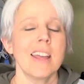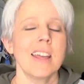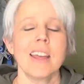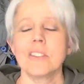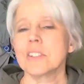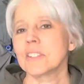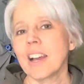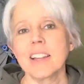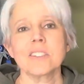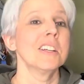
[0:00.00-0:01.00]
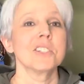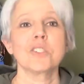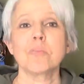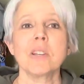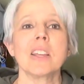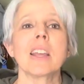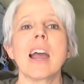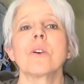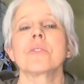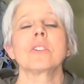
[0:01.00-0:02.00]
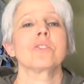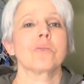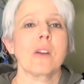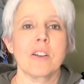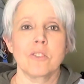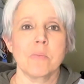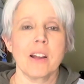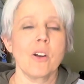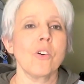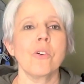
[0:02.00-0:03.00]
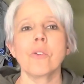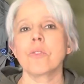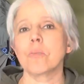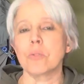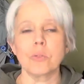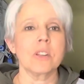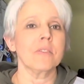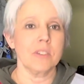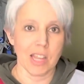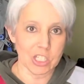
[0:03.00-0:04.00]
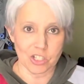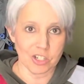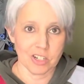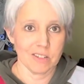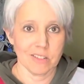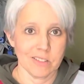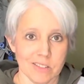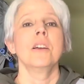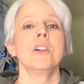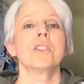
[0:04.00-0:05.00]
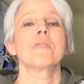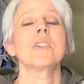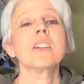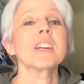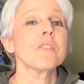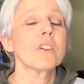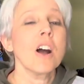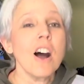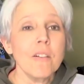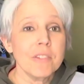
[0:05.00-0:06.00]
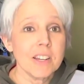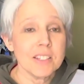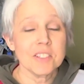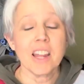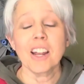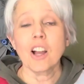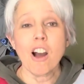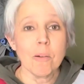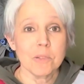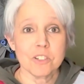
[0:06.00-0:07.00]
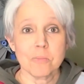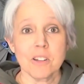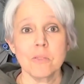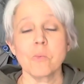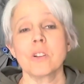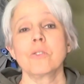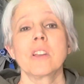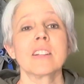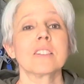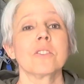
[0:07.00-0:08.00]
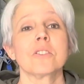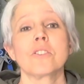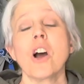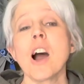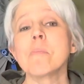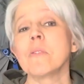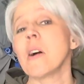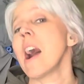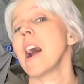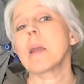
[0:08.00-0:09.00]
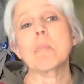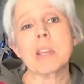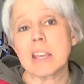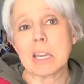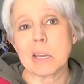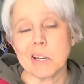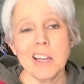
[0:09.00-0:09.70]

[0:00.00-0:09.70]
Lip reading: and the sights, just being out there surrounded by all of the beauty of nature. The feeling of confidence and accomplishment when you get to the top of a high peak